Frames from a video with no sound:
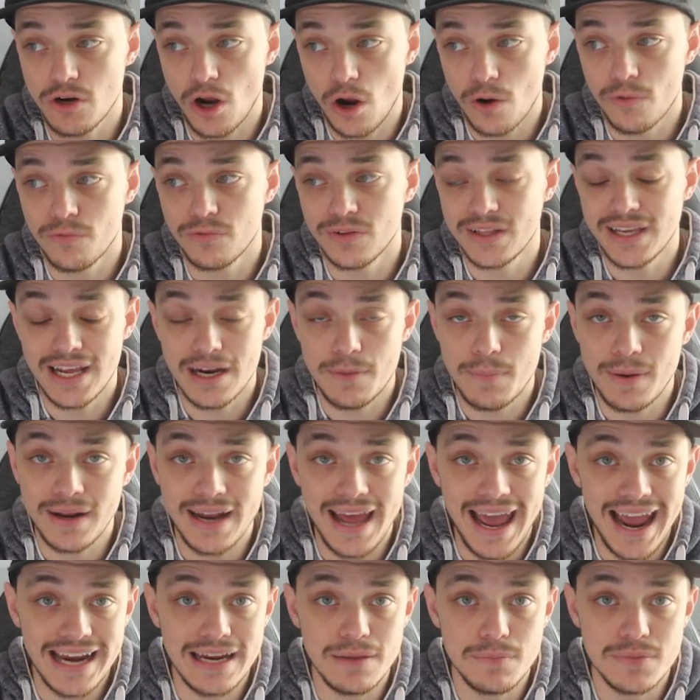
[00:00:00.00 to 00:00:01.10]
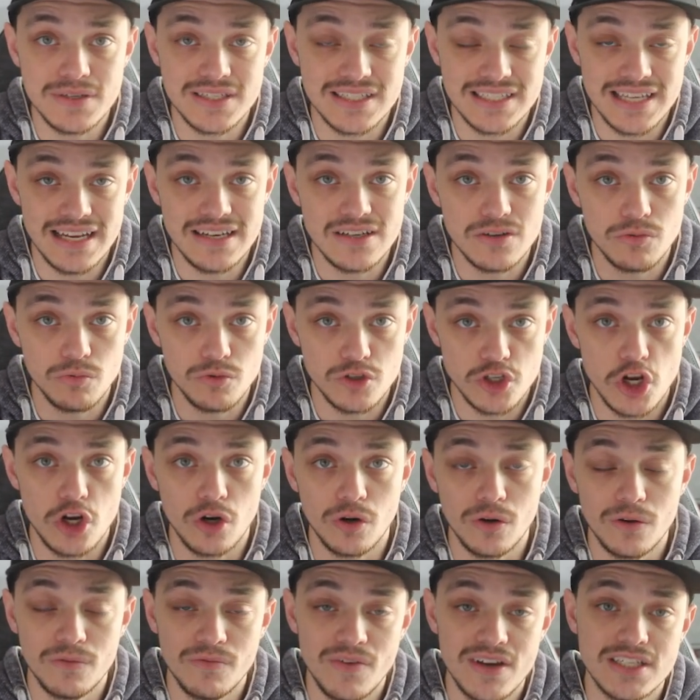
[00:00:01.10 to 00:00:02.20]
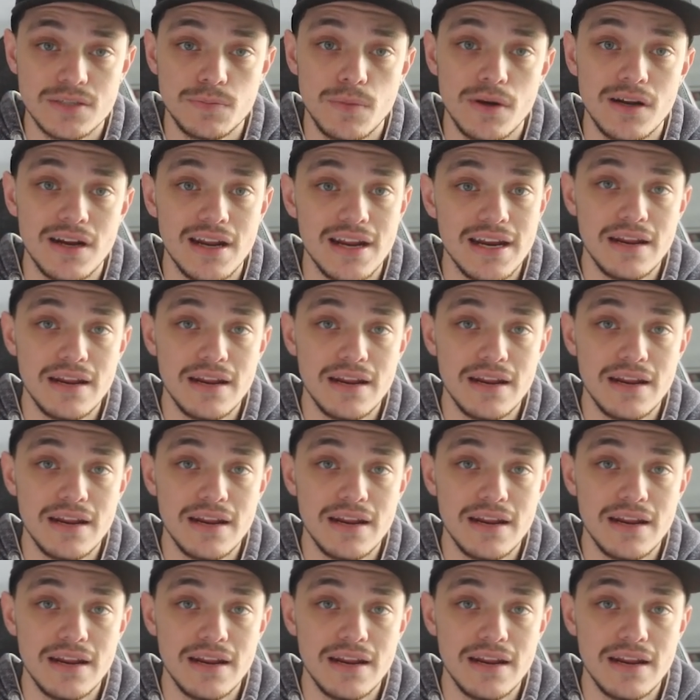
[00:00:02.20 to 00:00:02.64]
and hopefully get about 80% return on investment.